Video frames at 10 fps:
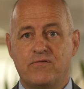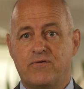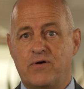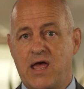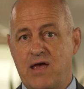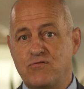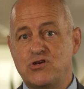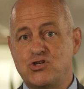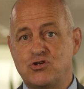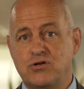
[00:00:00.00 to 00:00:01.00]
for
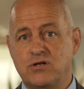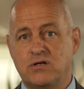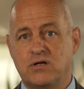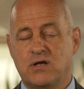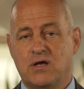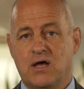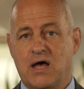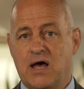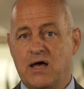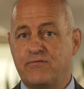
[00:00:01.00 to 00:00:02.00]
every student,
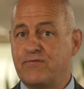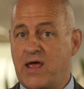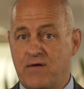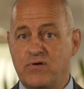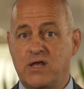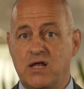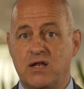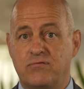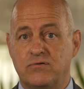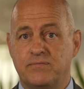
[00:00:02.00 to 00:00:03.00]
for every
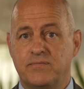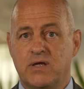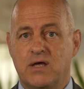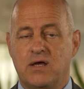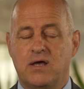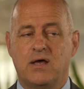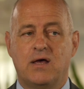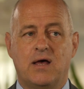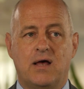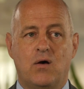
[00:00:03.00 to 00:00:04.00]
year level.
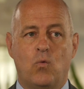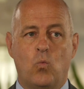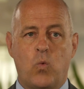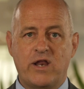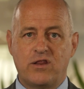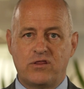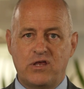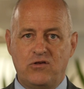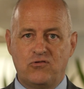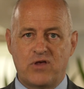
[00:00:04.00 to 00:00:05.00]
One of the
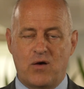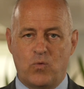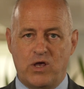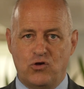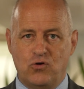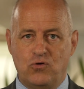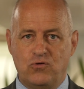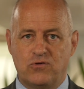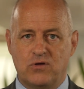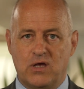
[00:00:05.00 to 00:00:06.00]
things that we
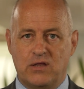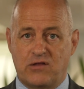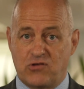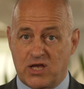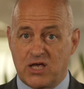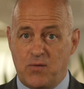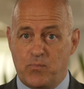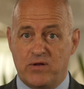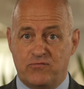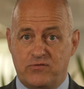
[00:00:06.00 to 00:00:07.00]
use that's a key
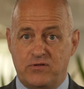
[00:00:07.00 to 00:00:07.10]
bit of